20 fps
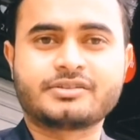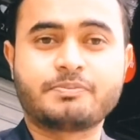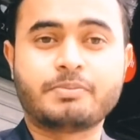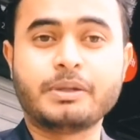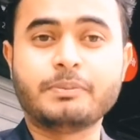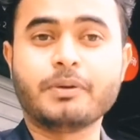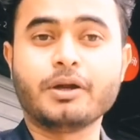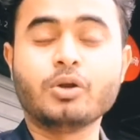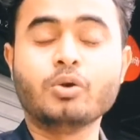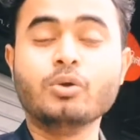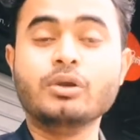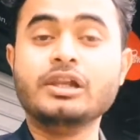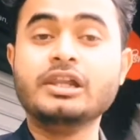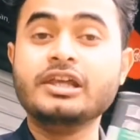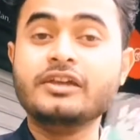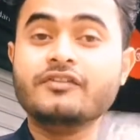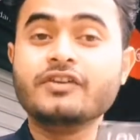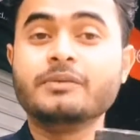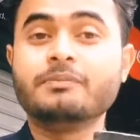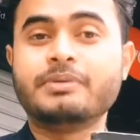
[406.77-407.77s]
People who
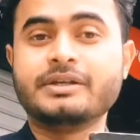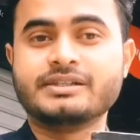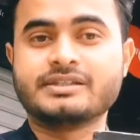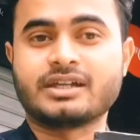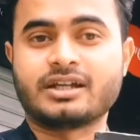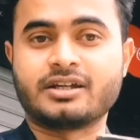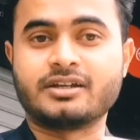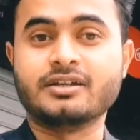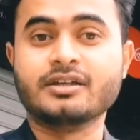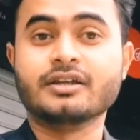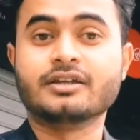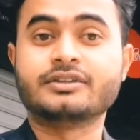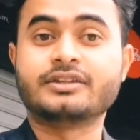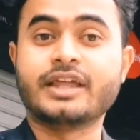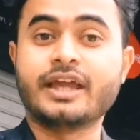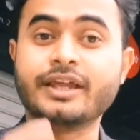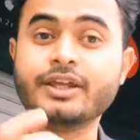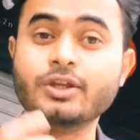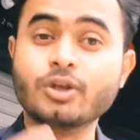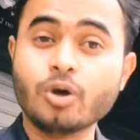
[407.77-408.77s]
live in prison,
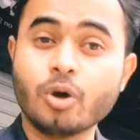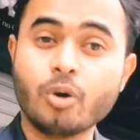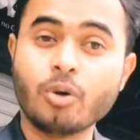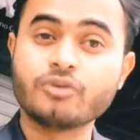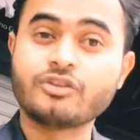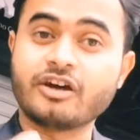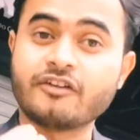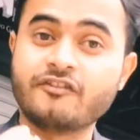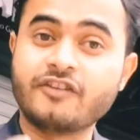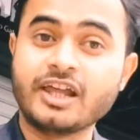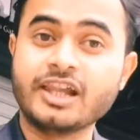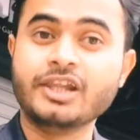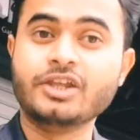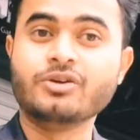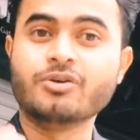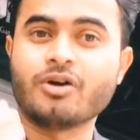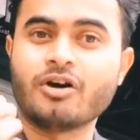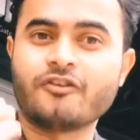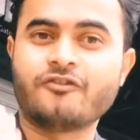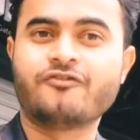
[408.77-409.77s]
they know the
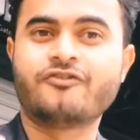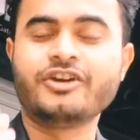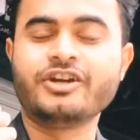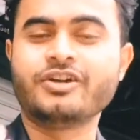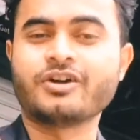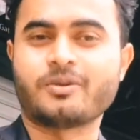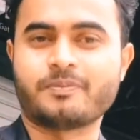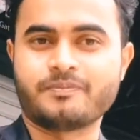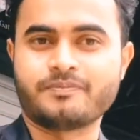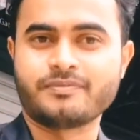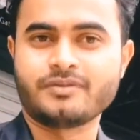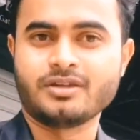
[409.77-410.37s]
value of freedom.